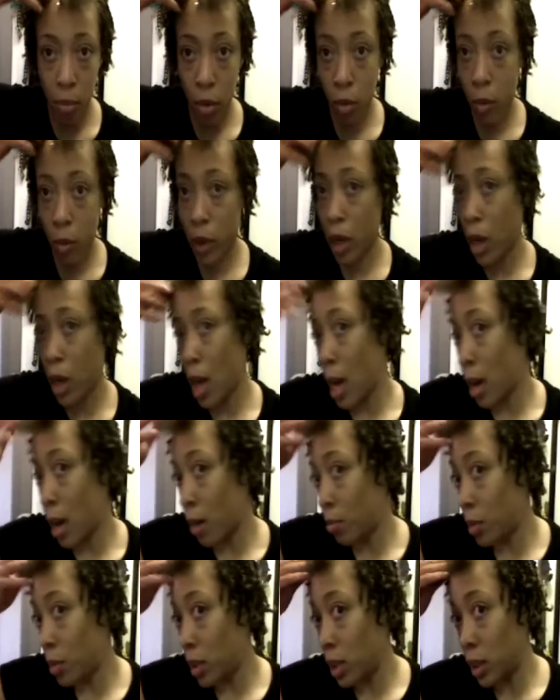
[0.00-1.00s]
but what
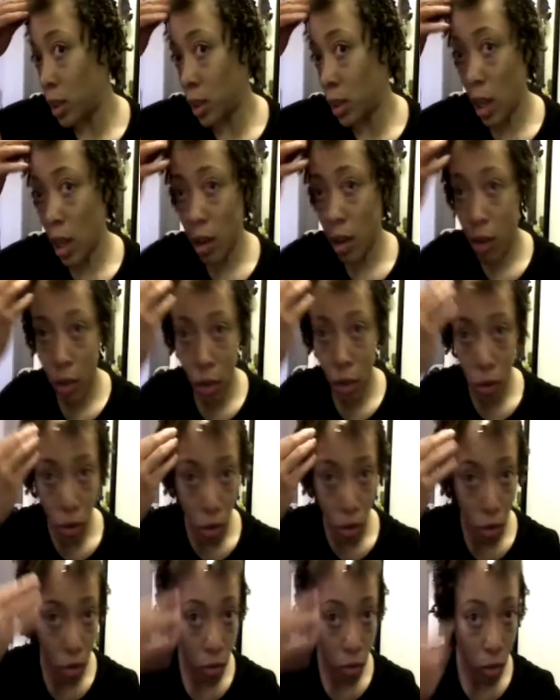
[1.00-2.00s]
I'm instead gonna
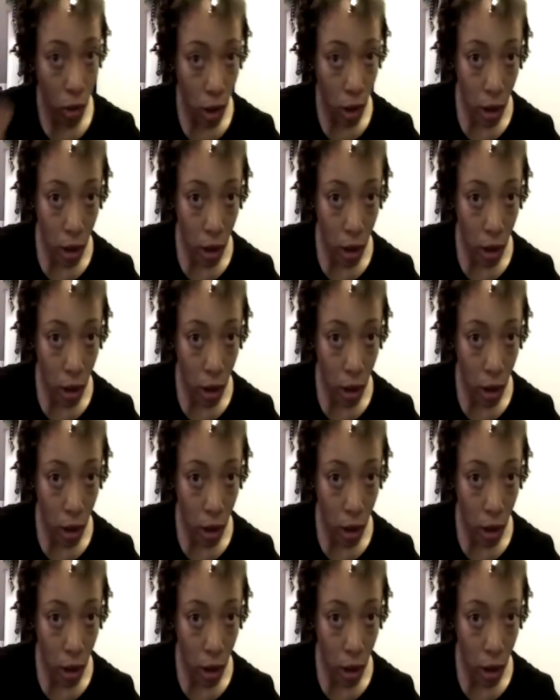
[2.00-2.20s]
do